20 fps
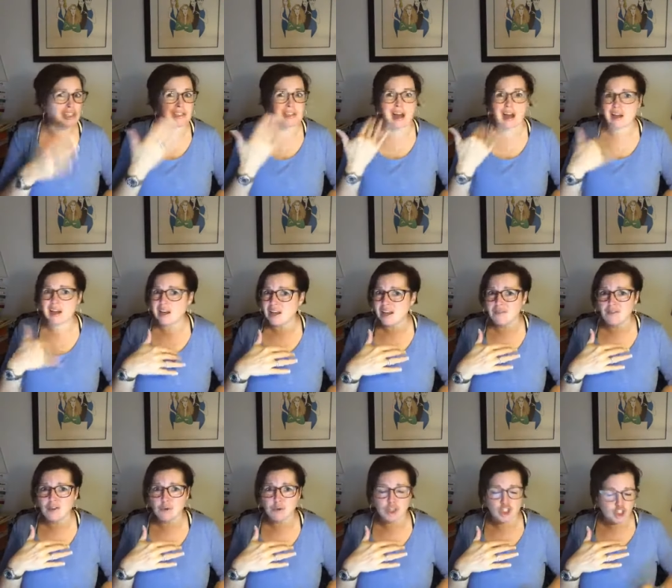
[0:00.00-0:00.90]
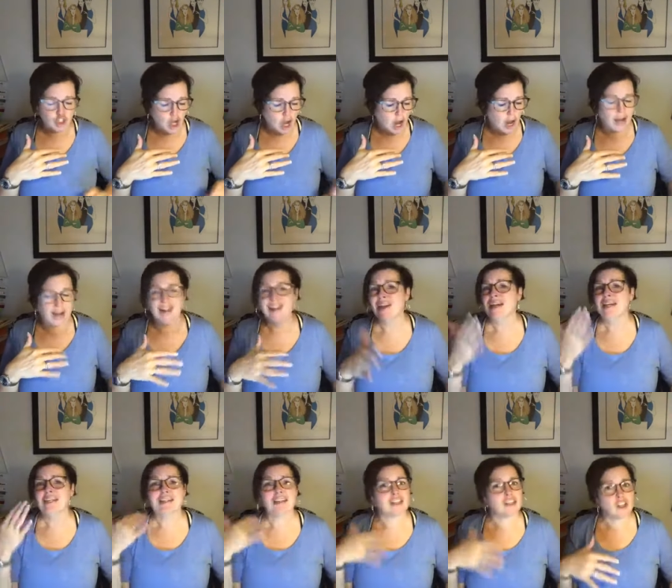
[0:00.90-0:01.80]
It's not going to give you a shine.
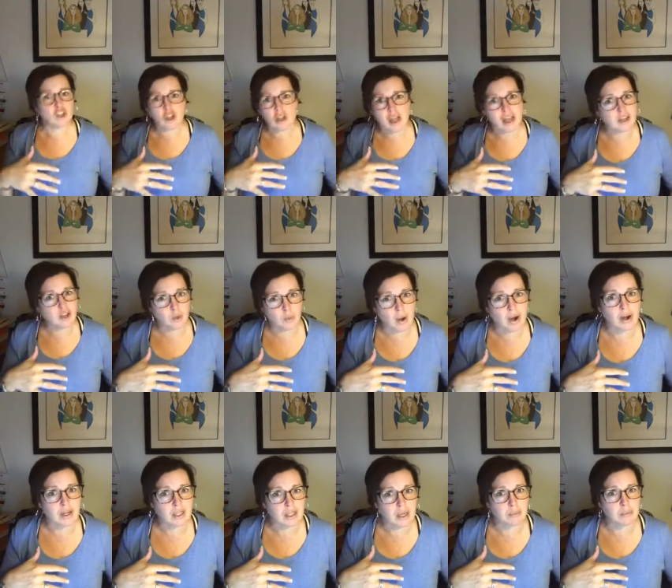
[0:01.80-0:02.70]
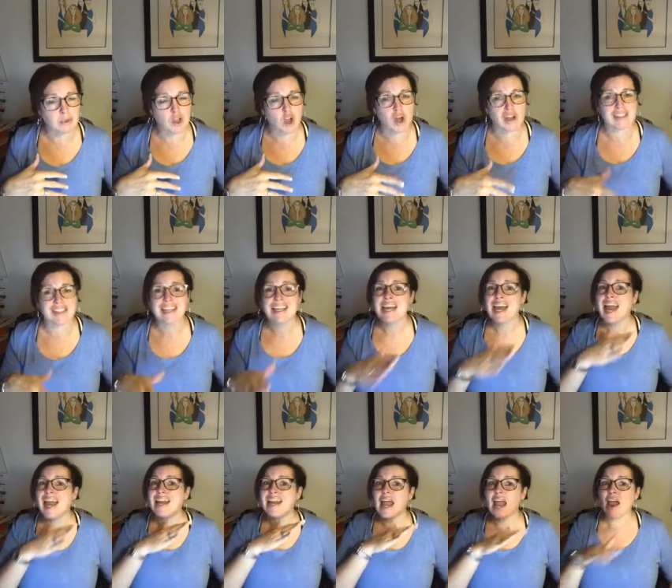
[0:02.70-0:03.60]
Doesn't look like you're wearing a lip gloss.
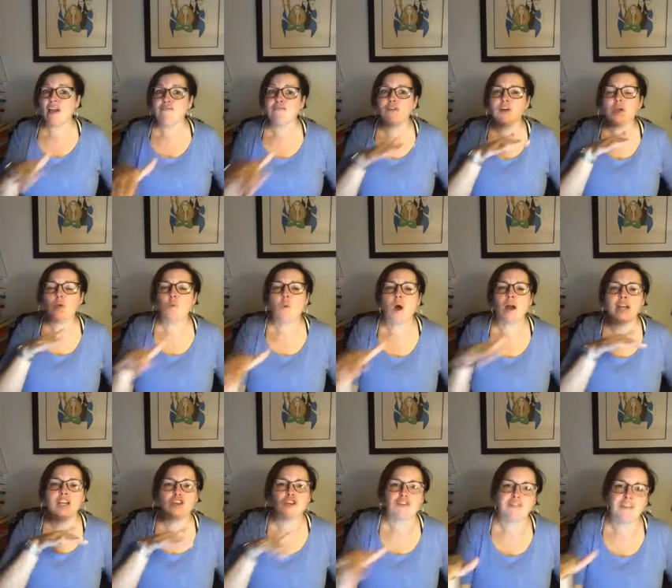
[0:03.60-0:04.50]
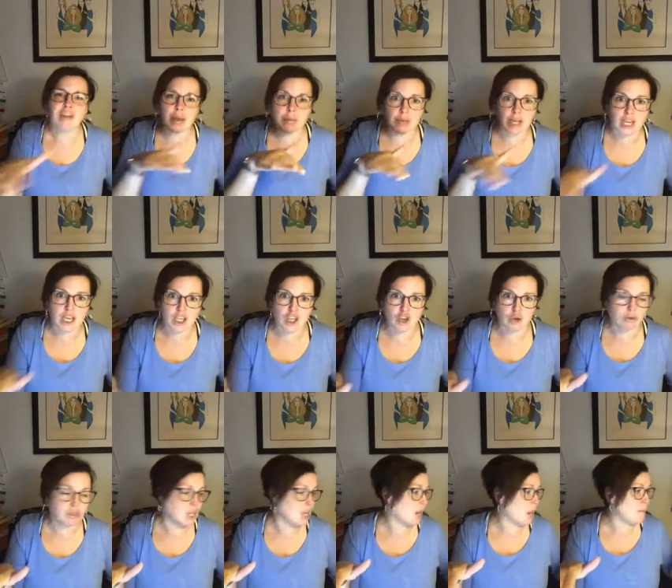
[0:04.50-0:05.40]
And everyone in your family can
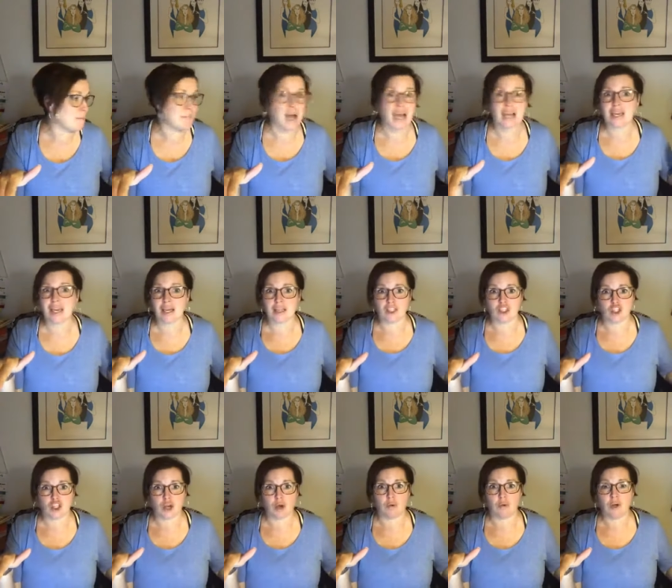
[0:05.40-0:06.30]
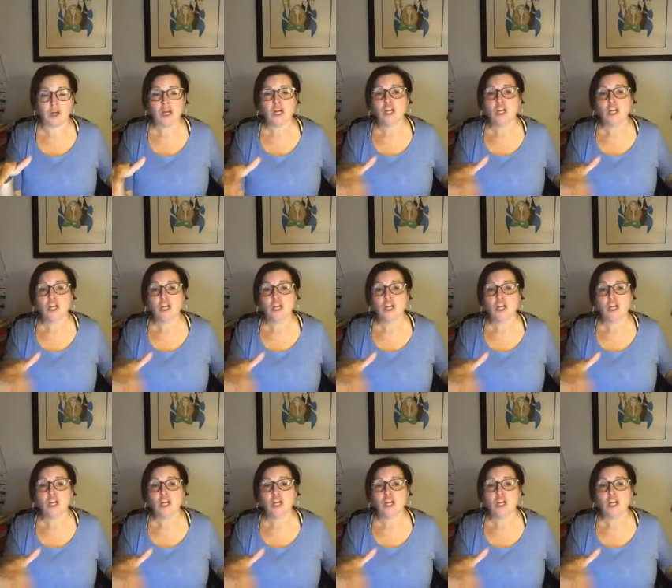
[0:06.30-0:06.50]
use it, and my kids do.